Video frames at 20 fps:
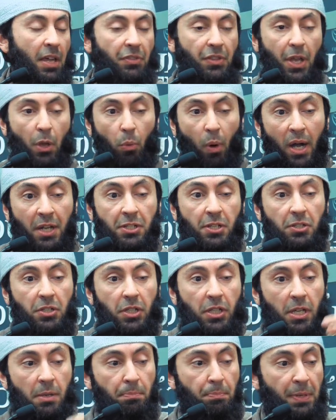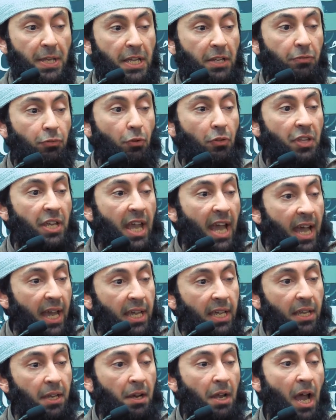They want you to compete for the
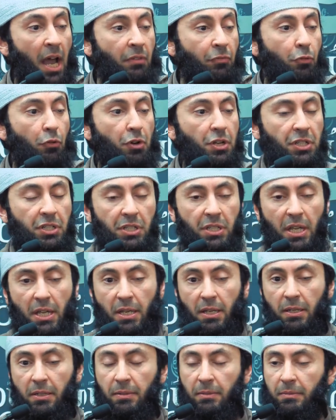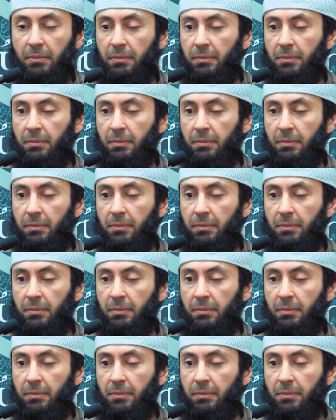akhirah and for its sake.